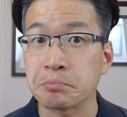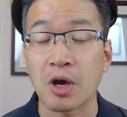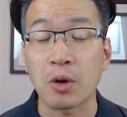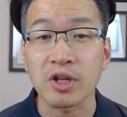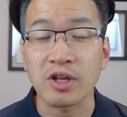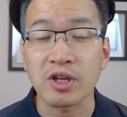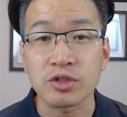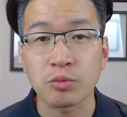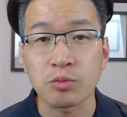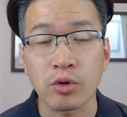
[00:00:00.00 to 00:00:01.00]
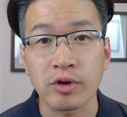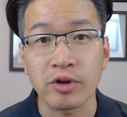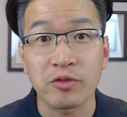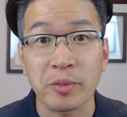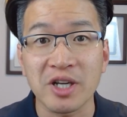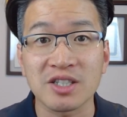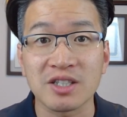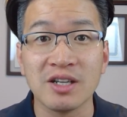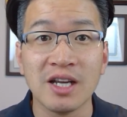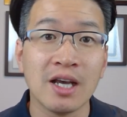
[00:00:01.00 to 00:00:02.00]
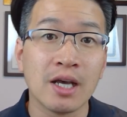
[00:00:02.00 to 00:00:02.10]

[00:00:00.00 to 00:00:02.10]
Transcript: I want to get you some more information,